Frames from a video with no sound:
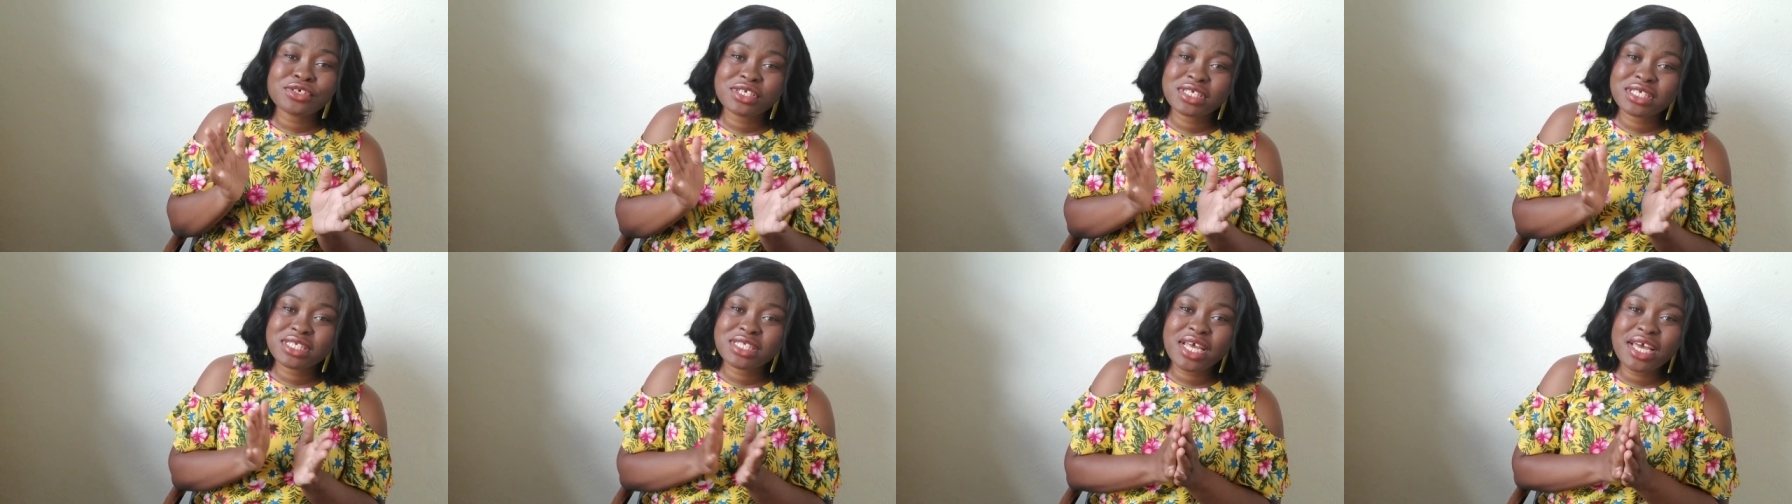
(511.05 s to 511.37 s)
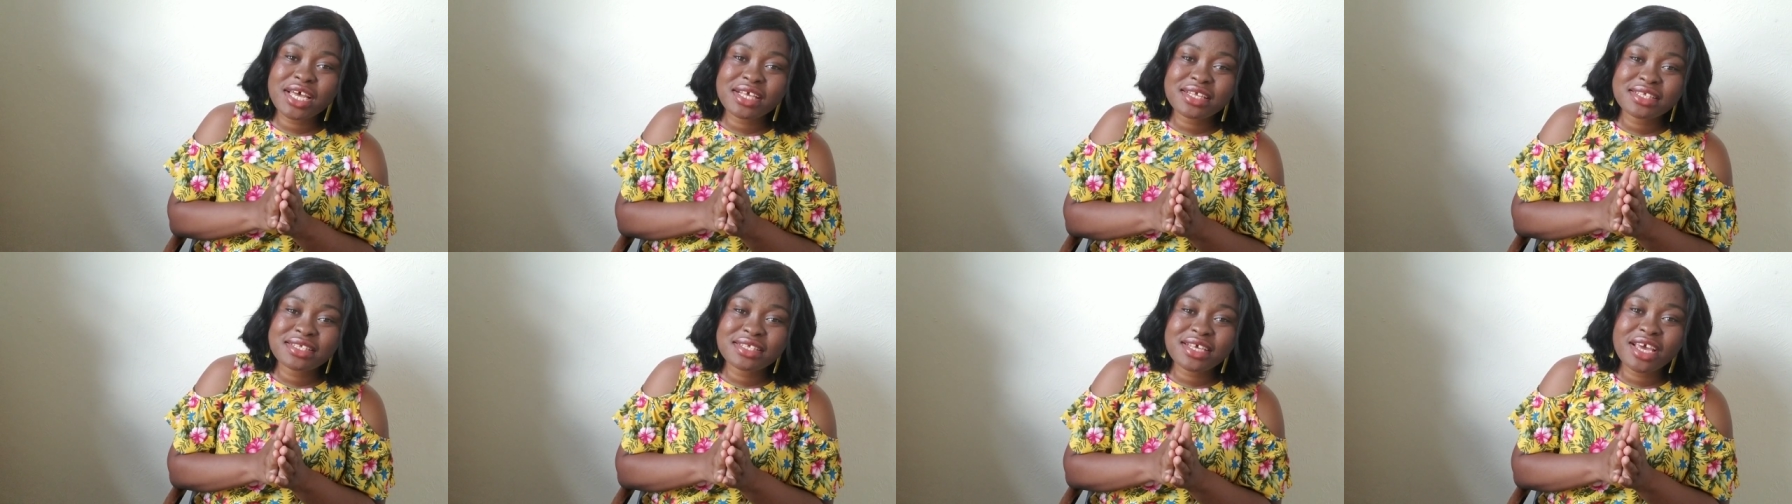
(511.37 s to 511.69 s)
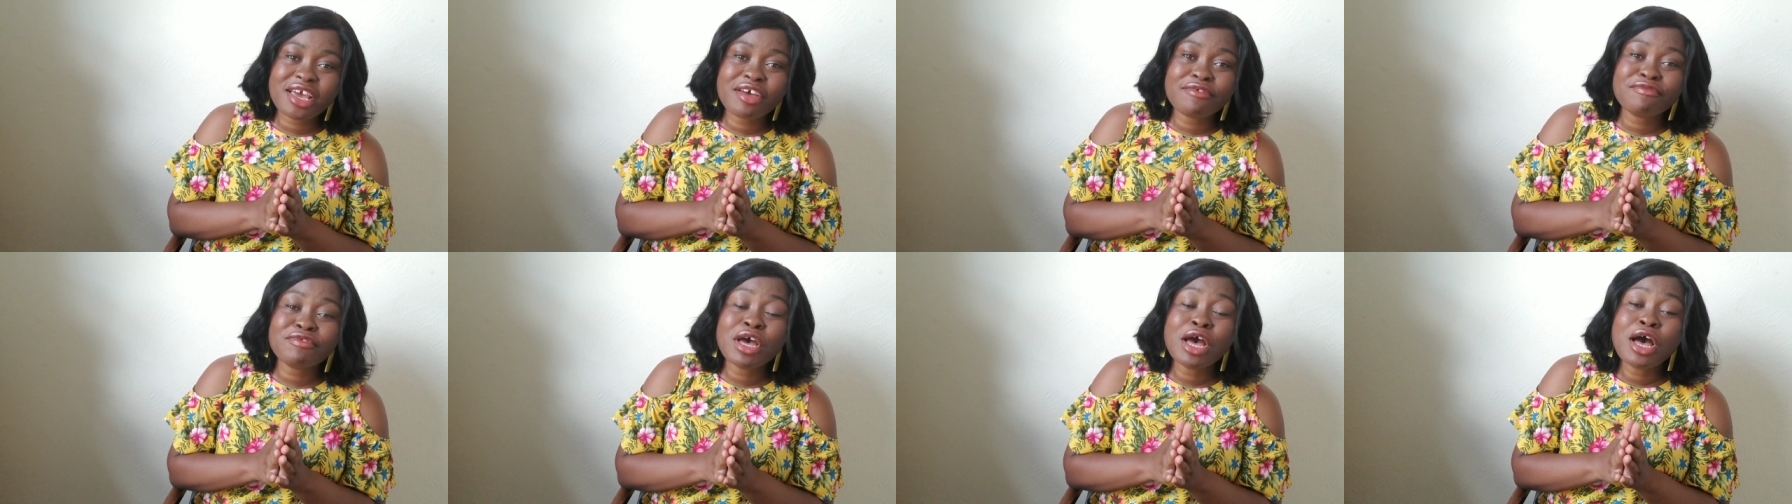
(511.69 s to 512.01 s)
Stay
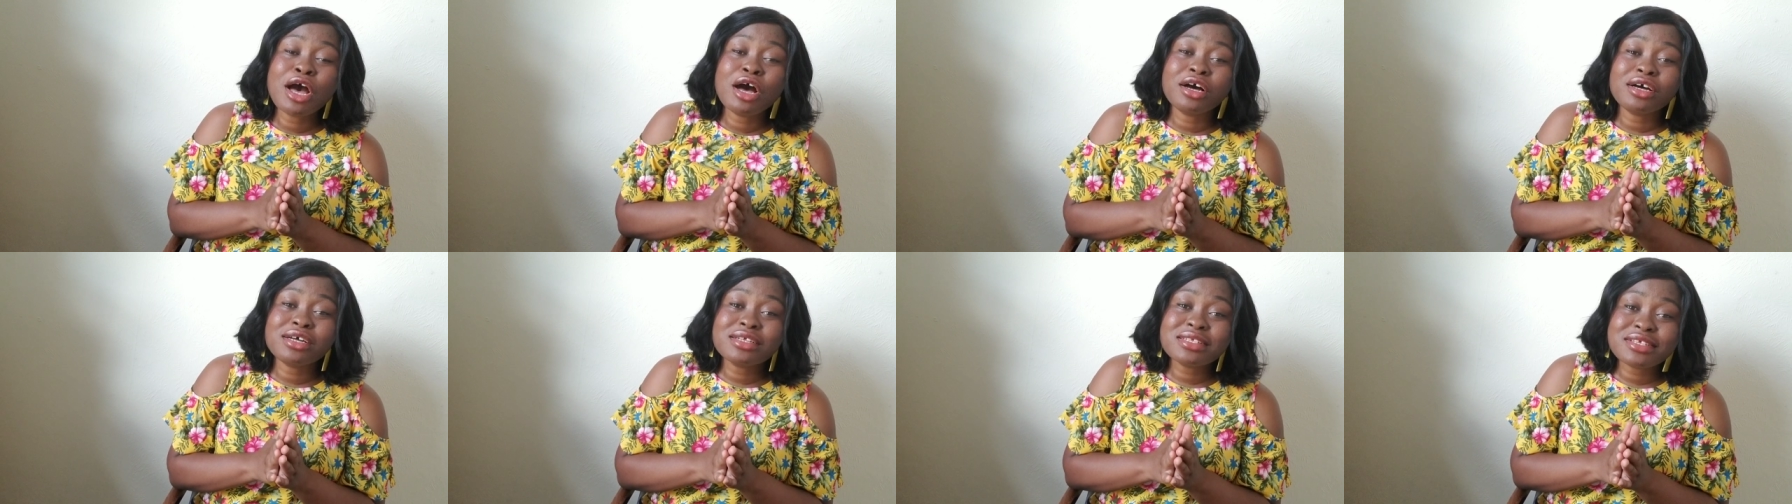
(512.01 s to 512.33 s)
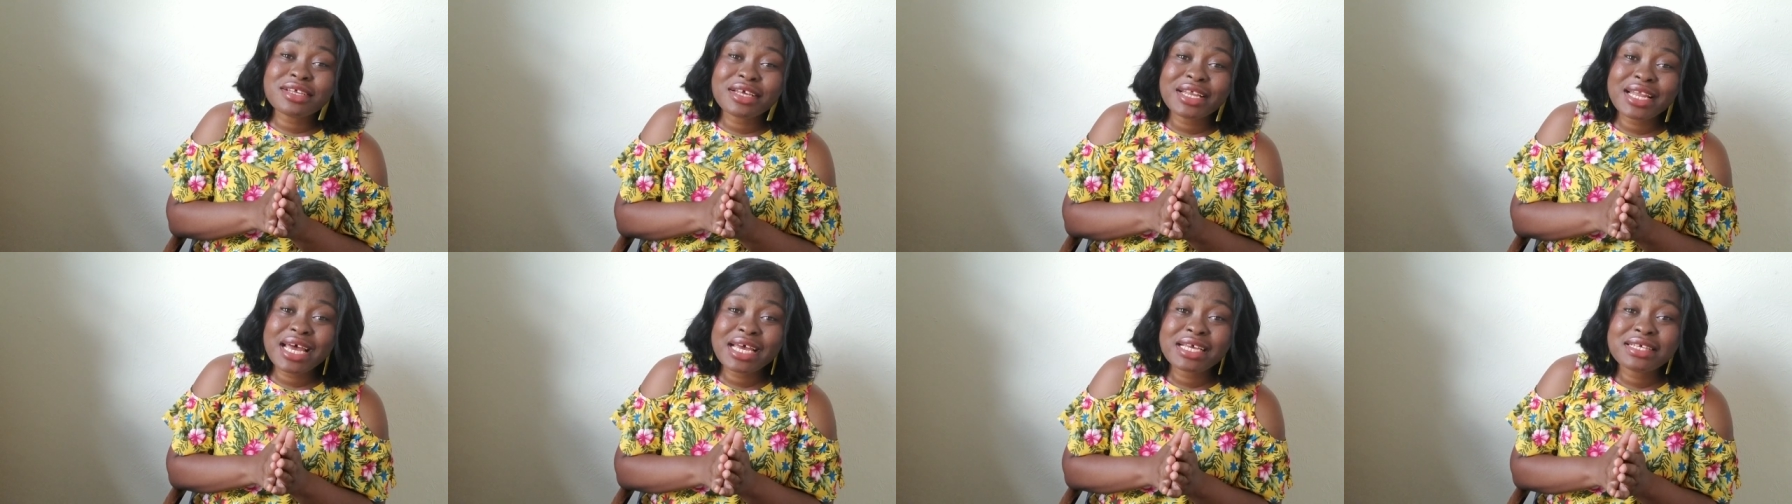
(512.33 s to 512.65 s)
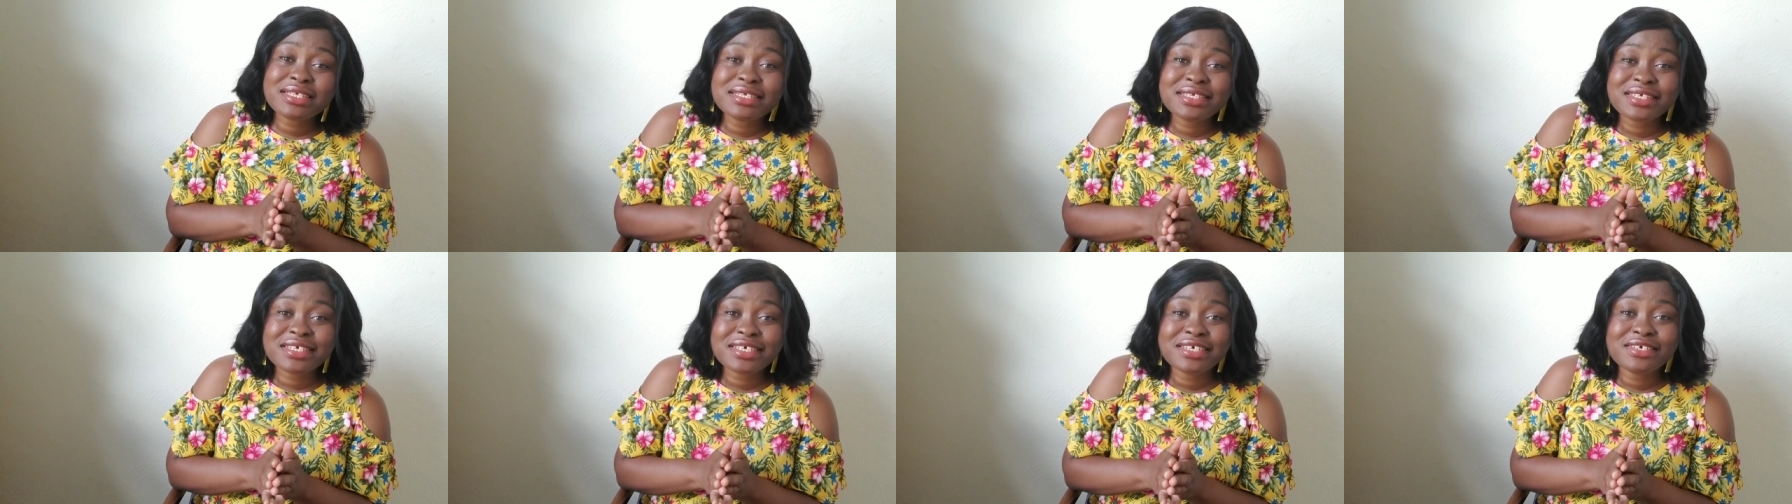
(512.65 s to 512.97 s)
safe until I
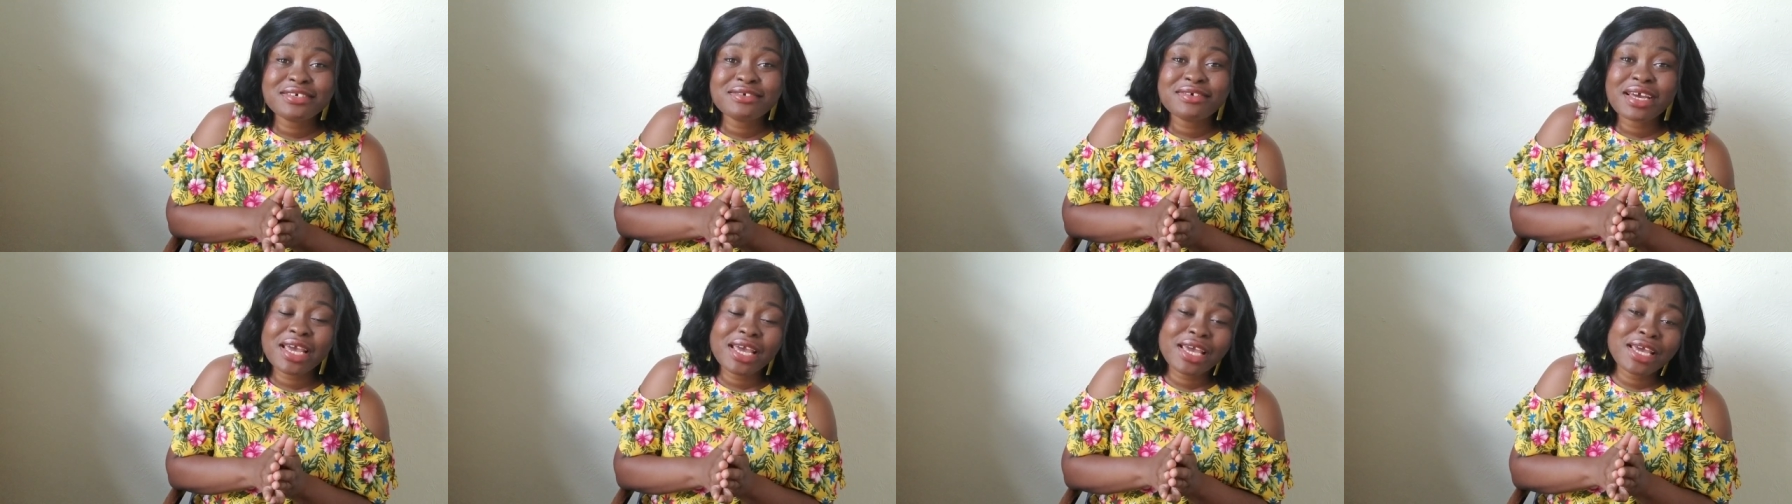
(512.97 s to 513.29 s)
see you